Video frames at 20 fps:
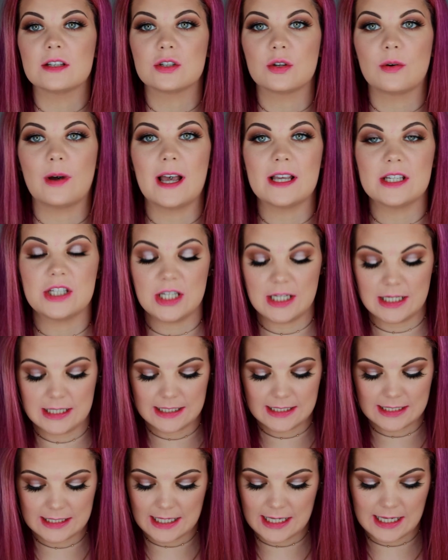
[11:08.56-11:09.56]
so as you
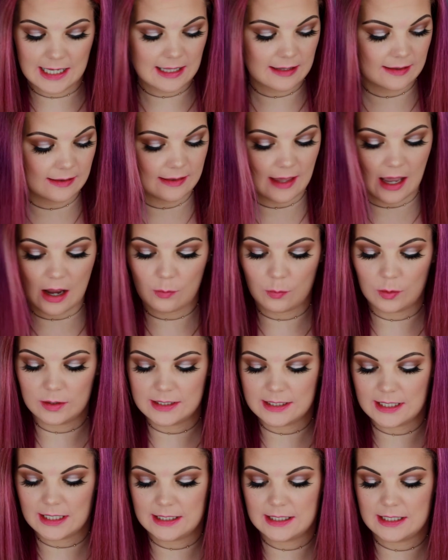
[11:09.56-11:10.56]
can see, that
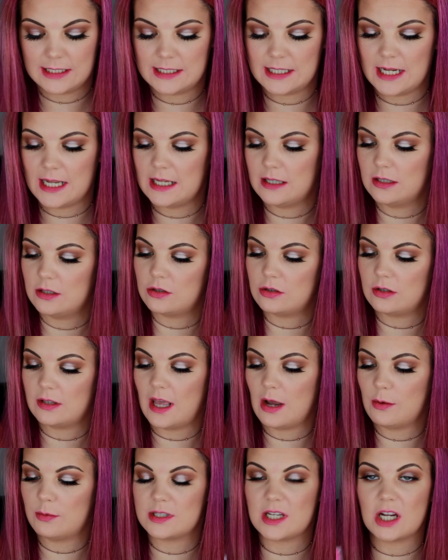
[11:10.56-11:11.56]
one did stain, so
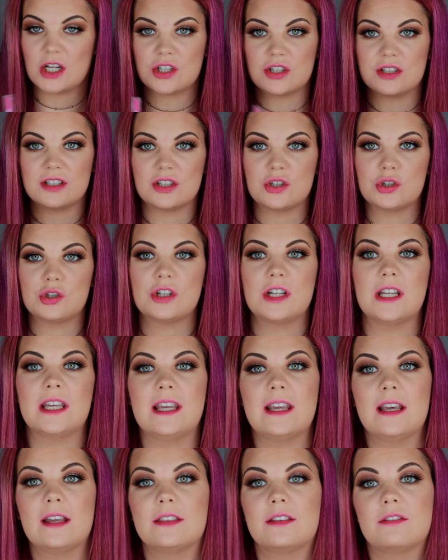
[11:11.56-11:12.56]
that was Under the
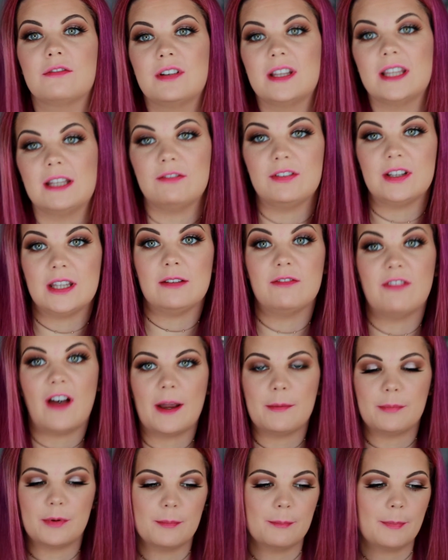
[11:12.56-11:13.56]
Tree, the really, really
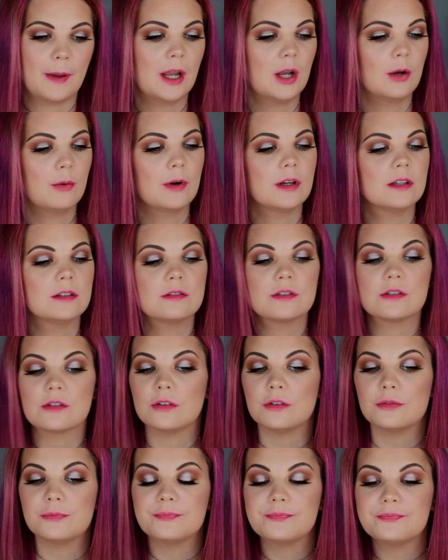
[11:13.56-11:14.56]
vibrant pink one,
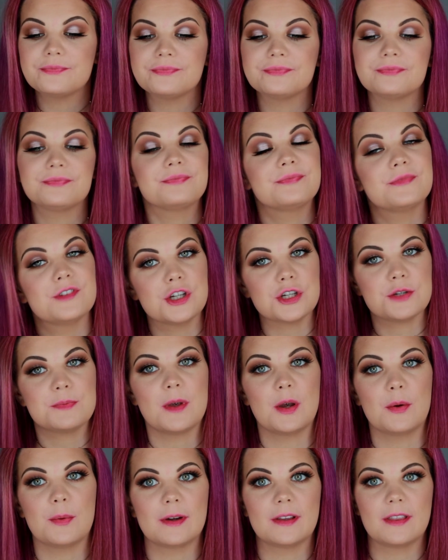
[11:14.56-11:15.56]
so just
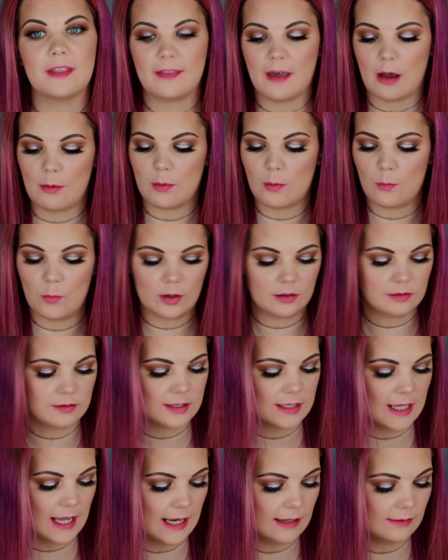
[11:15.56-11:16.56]
be aware that that one will
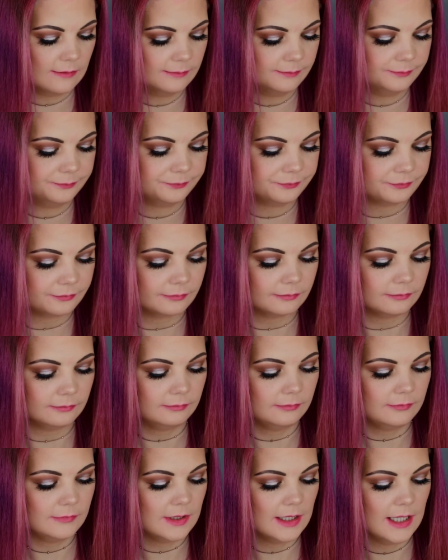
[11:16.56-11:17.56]
stain.
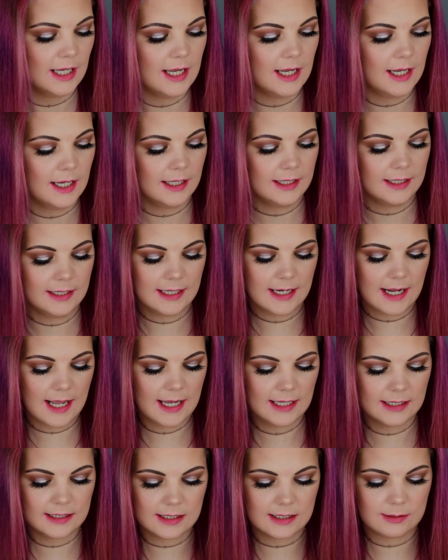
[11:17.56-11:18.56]

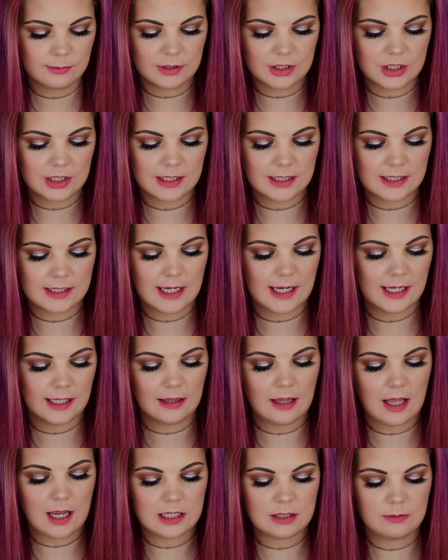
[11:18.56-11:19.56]
Next, which is the
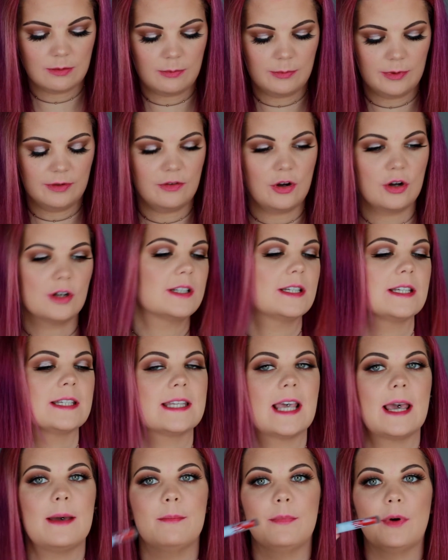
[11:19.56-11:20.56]
second last one, we've got
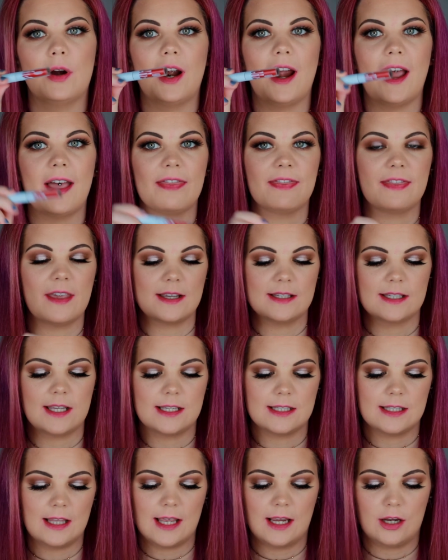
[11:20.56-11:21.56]
December, and this
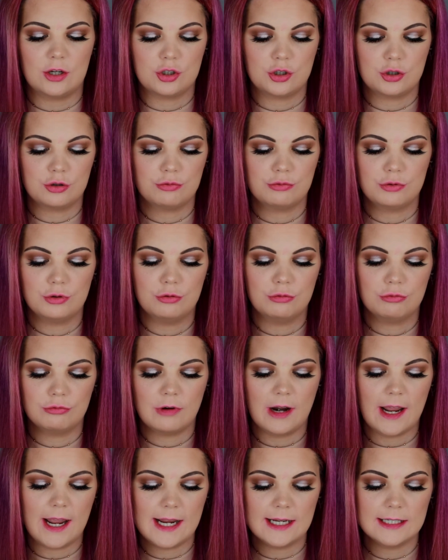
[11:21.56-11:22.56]
is like a true
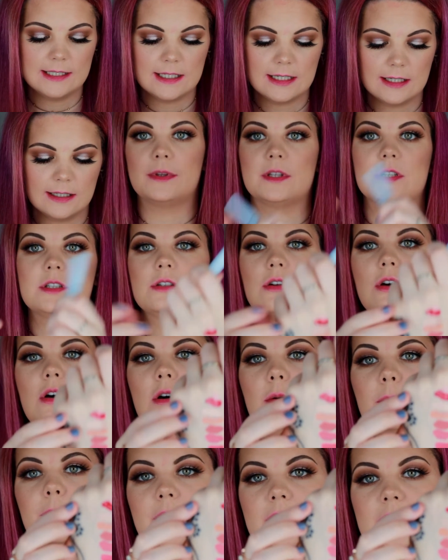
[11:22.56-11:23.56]
red at the
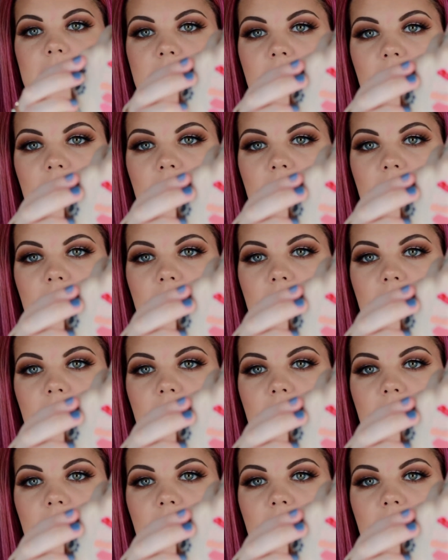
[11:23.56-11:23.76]
top this